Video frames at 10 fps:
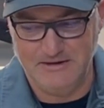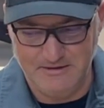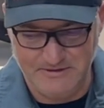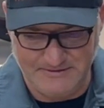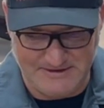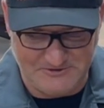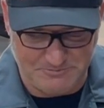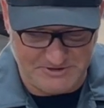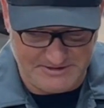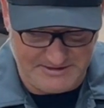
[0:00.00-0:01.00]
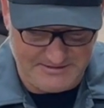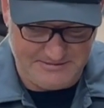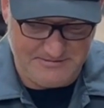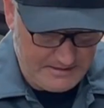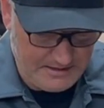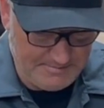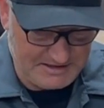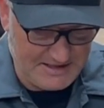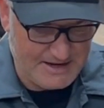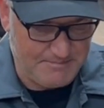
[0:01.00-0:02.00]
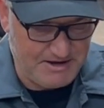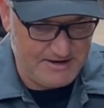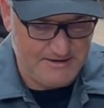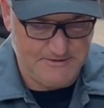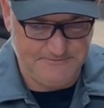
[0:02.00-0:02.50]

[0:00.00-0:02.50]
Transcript: I think that's pretty neat. Am I glad I bought it?